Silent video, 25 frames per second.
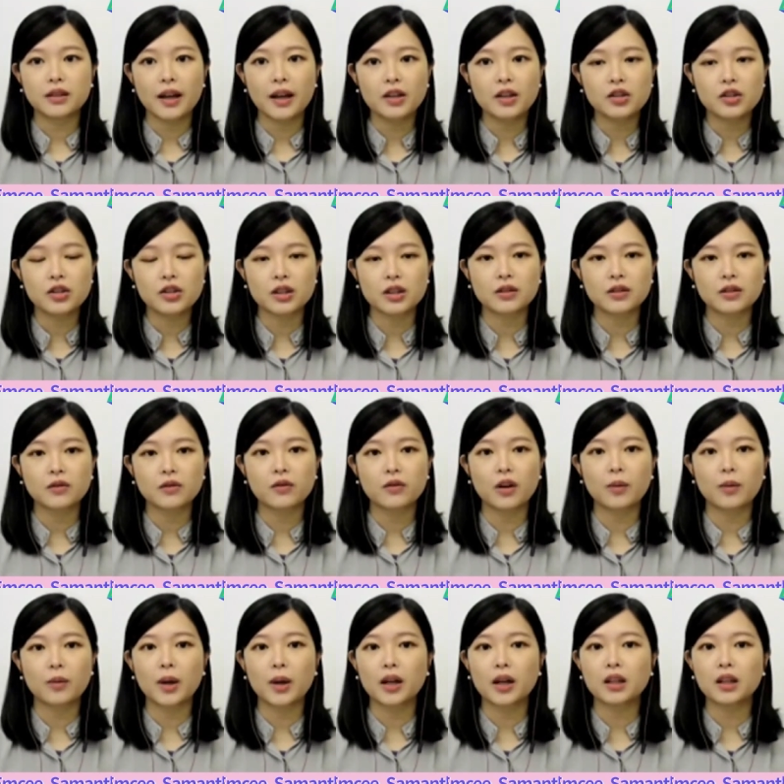attention
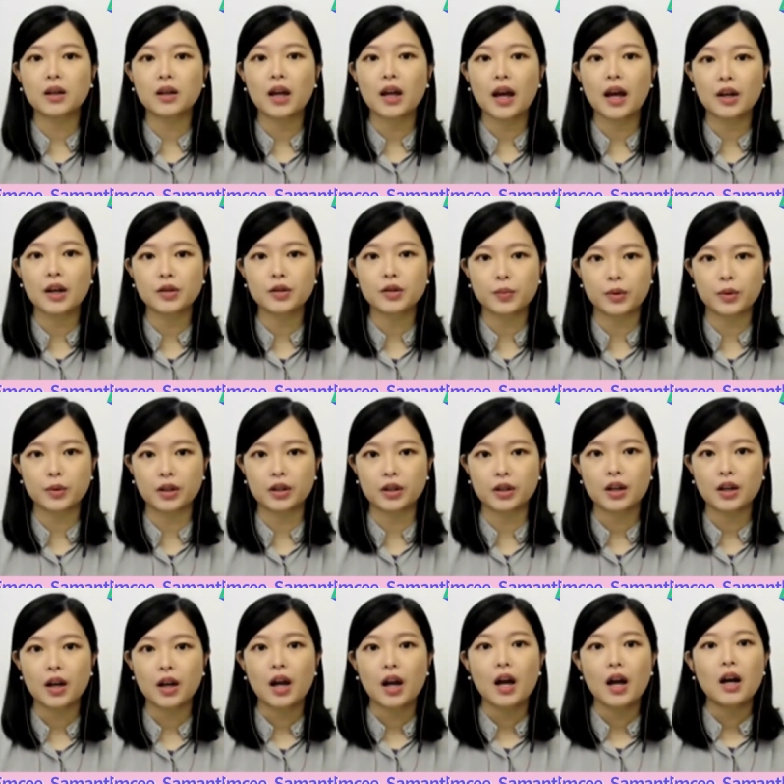from many experts,
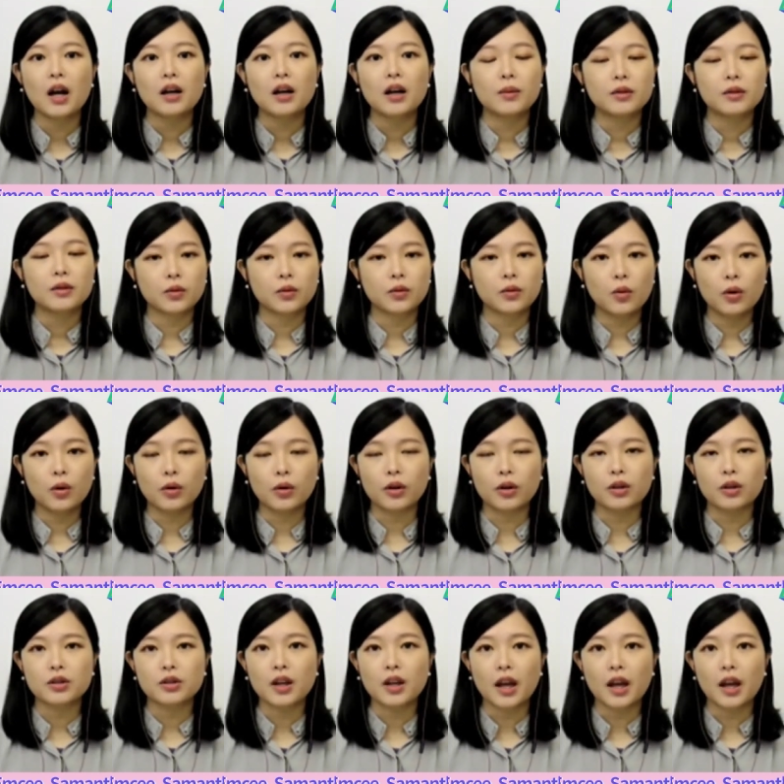
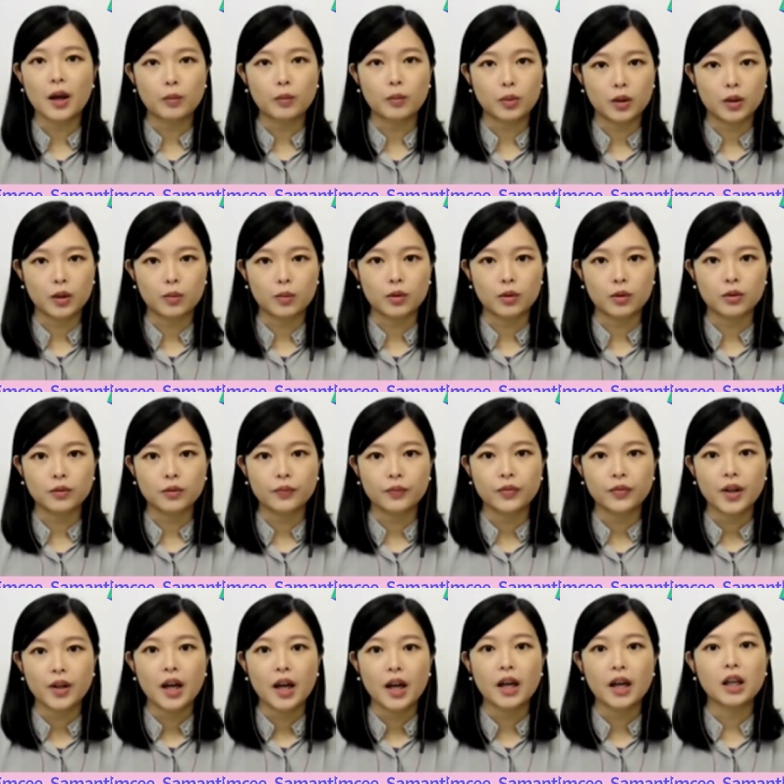scholars, and people.
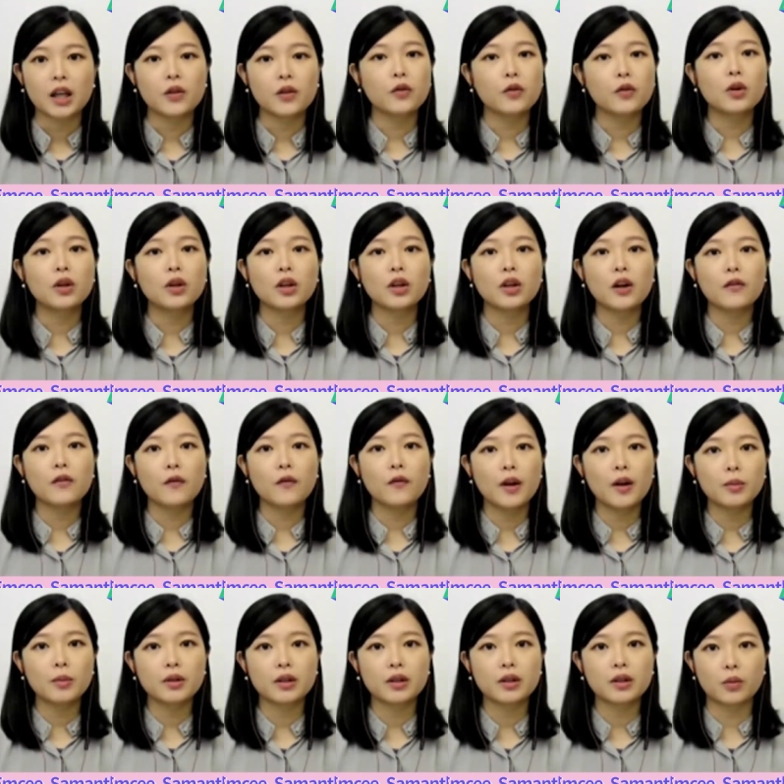If you are not
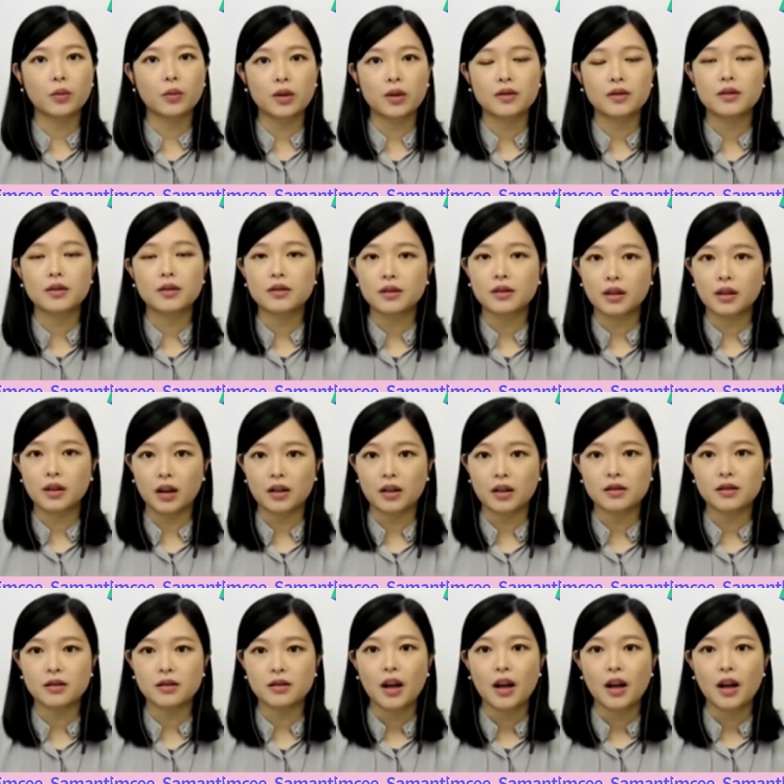familiar with this
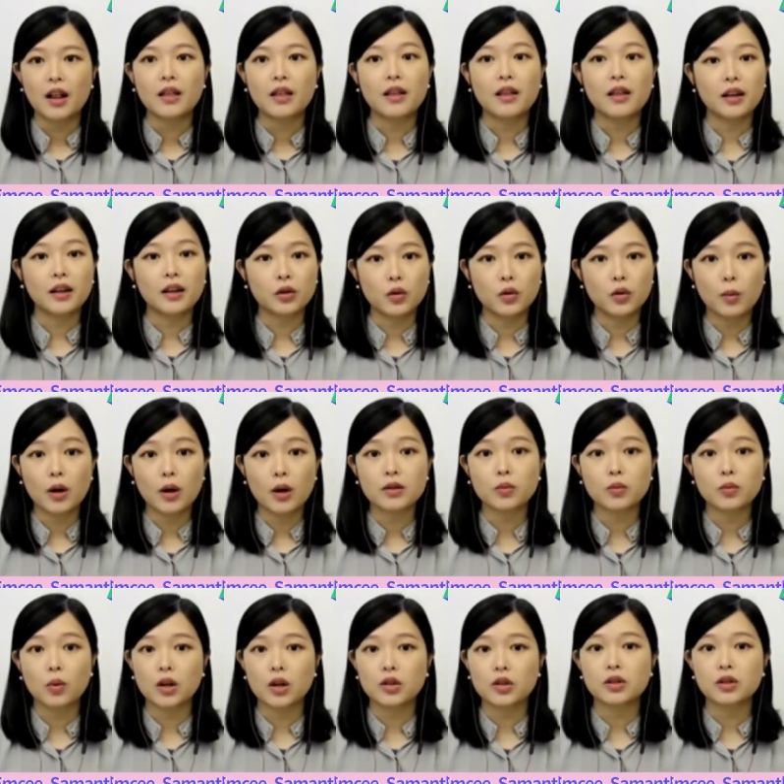case, then you must
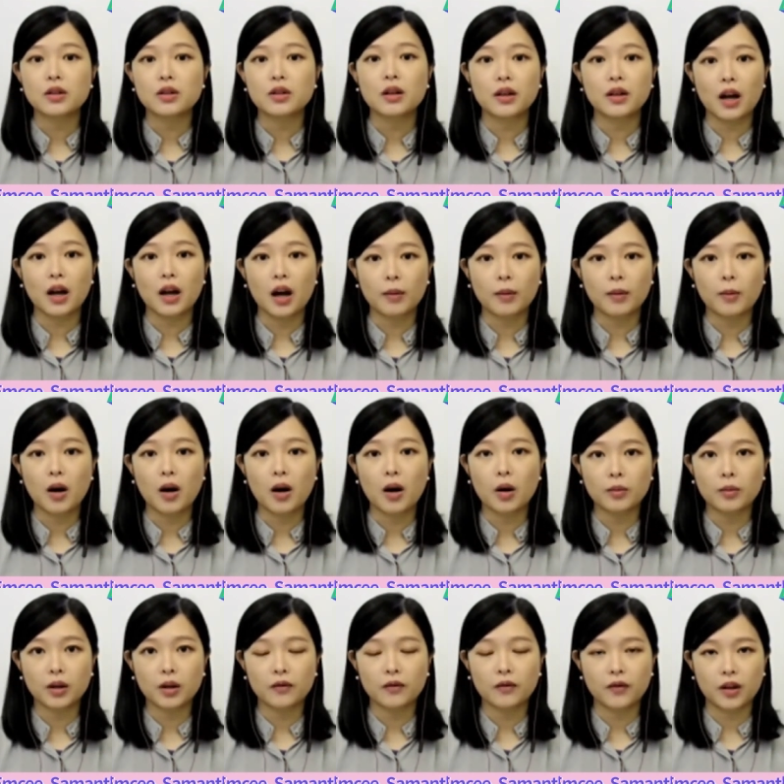watch the
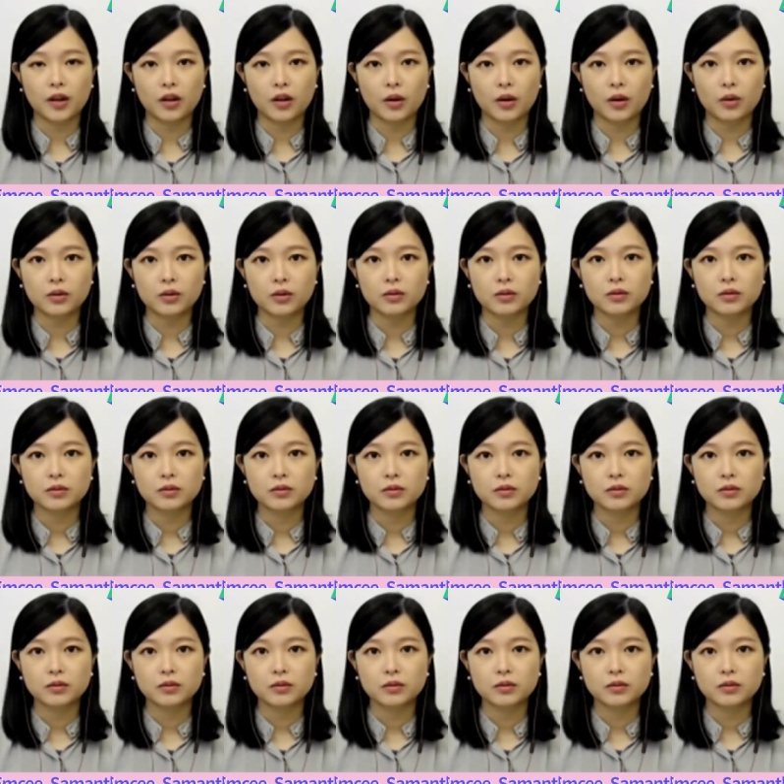upcoming video.